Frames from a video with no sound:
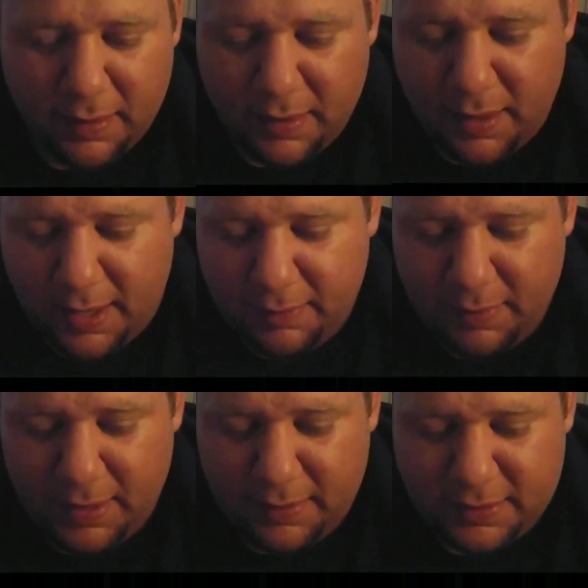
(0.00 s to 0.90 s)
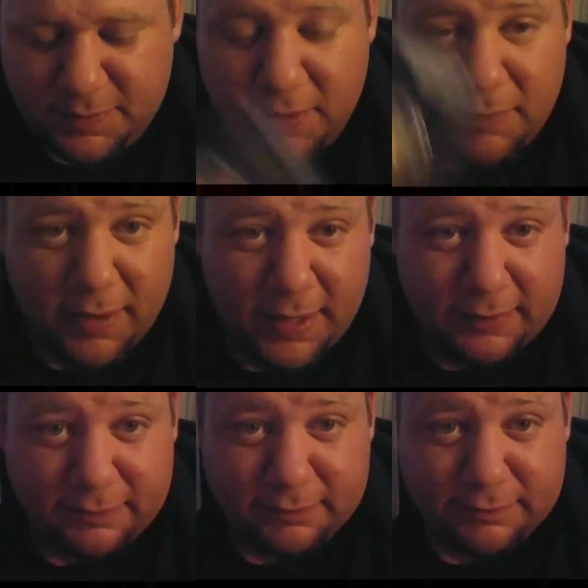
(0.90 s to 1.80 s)
Alright, well, let's put away.
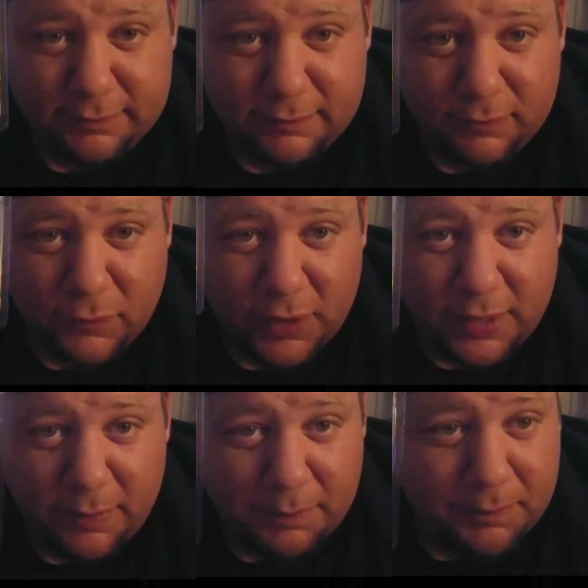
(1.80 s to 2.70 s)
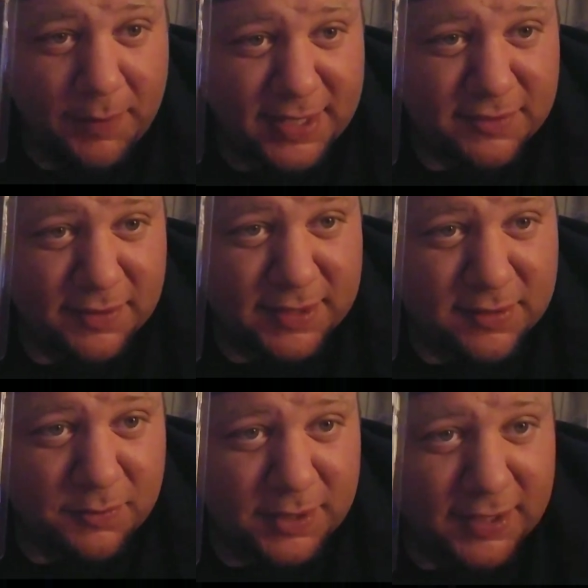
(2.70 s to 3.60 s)
We're going to mess with this
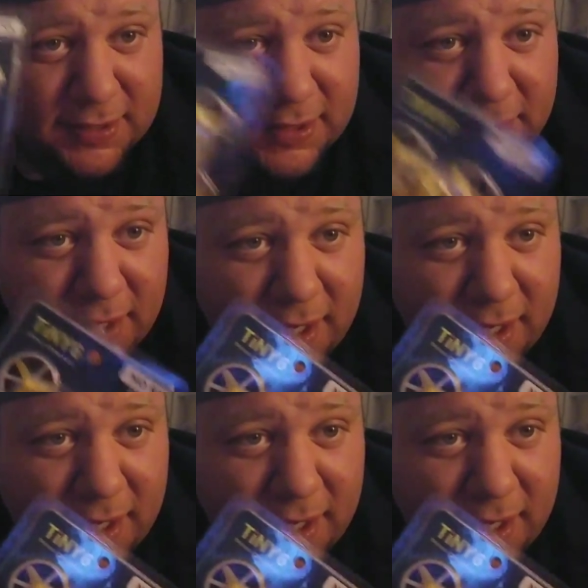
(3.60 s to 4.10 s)
when we get the